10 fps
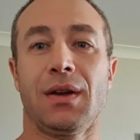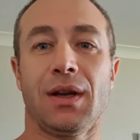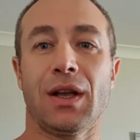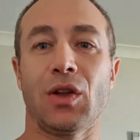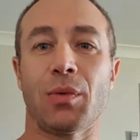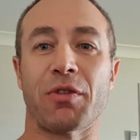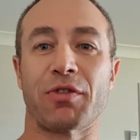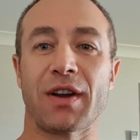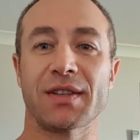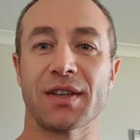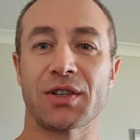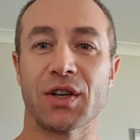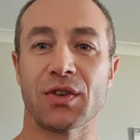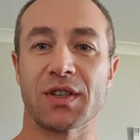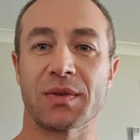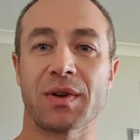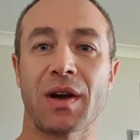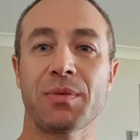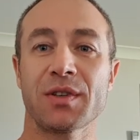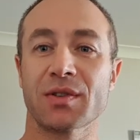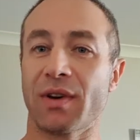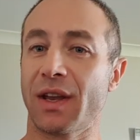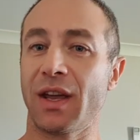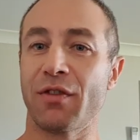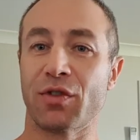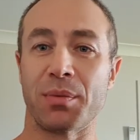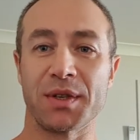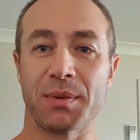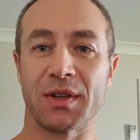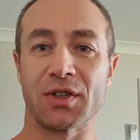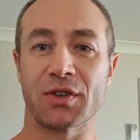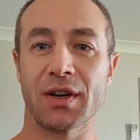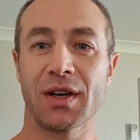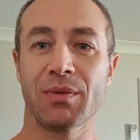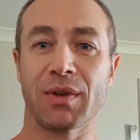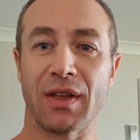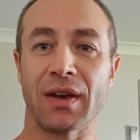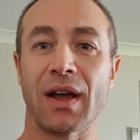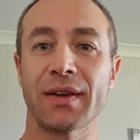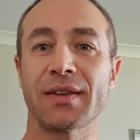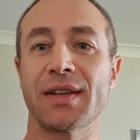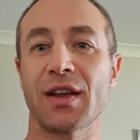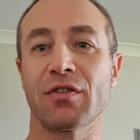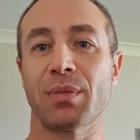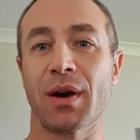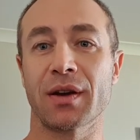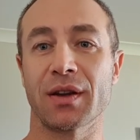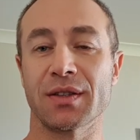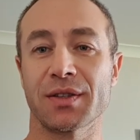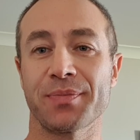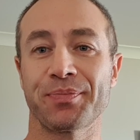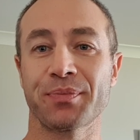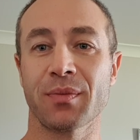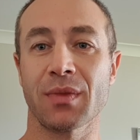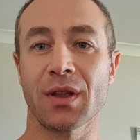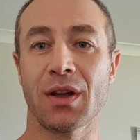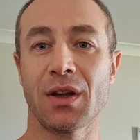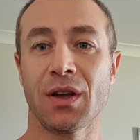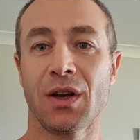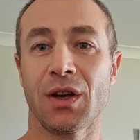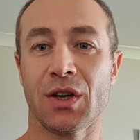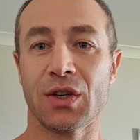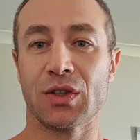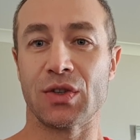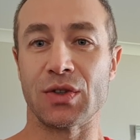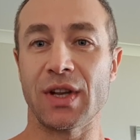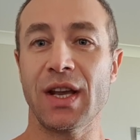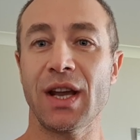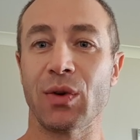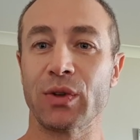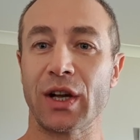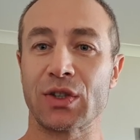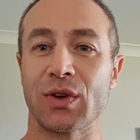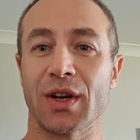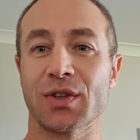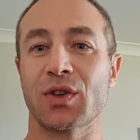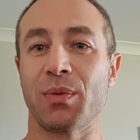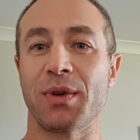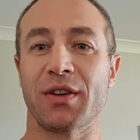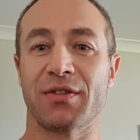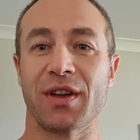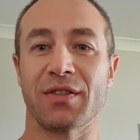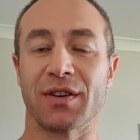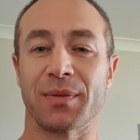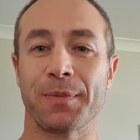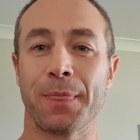Hello my friends and channel subscribers, Greg here from Brisbane, Australia with another day of bargains. Today I would like to ask you a big favor.